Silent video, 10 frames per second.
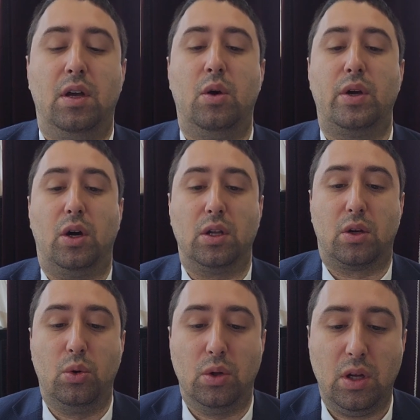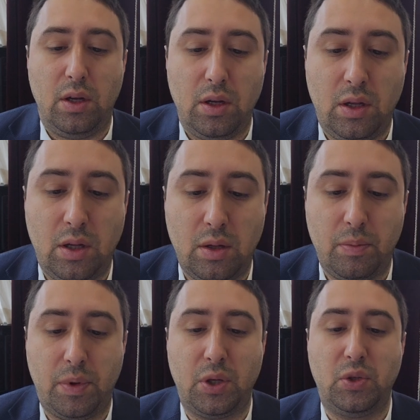huigol kula,
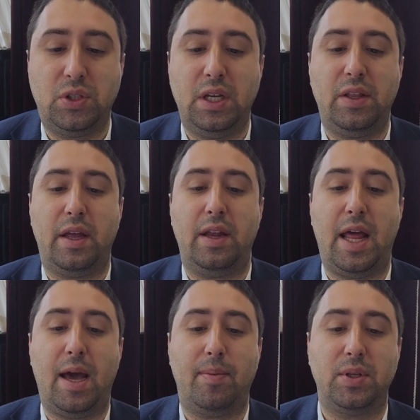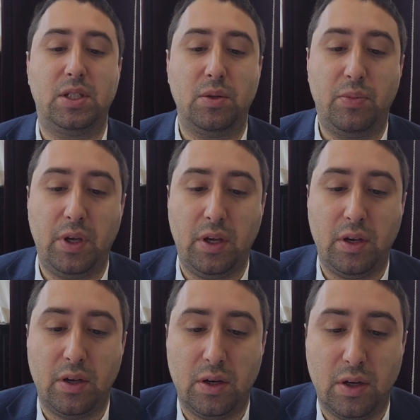but you see that it happens to be
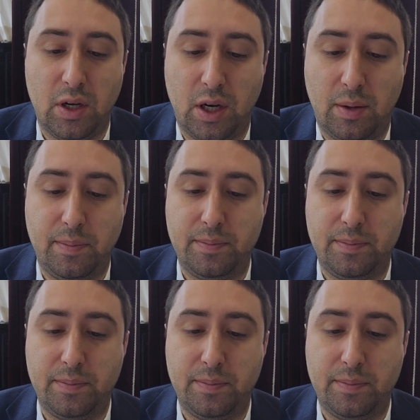by